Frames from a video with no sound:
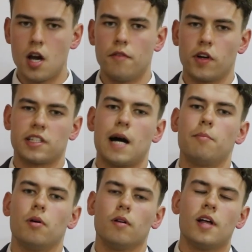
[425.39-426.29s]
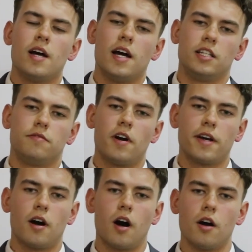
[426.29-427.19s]
For example, it's very
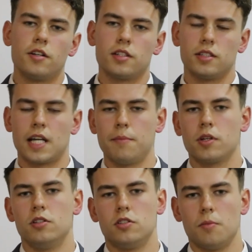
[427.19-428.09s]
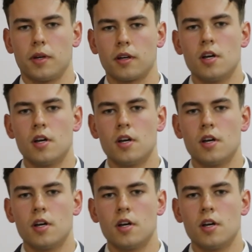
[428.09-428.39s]
hard and time-consuming